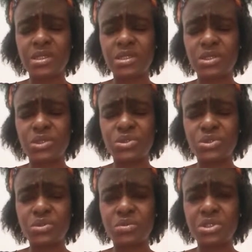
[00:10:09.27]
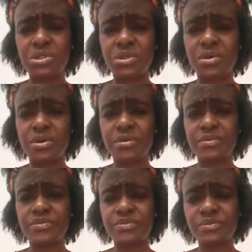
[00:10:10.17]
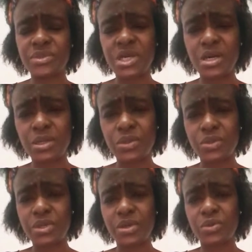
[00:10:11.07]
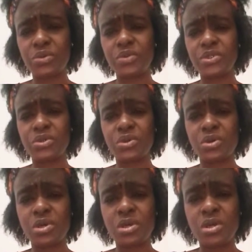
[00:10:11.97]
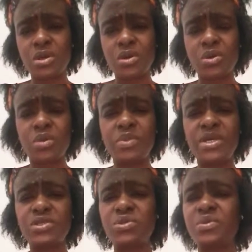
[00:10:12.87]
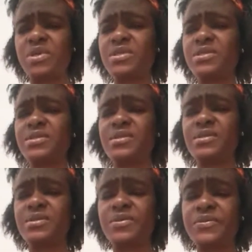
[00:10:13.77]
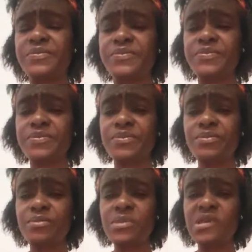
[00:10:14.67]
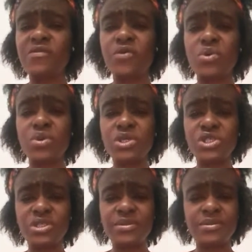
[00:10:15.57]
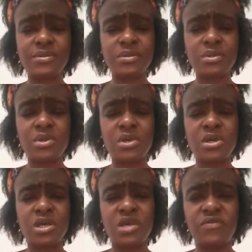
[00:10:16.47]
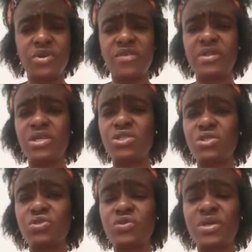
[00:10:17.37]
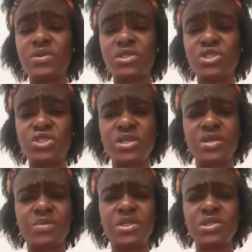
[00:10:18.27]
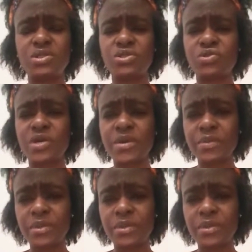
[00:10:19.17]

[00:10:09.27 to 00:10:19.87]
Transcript: Thank you so much, Lord. Hallelujah. Glory to God. God bless you, brothers and sisters, for watching. If you have not subscribed to this channel, please subscribe.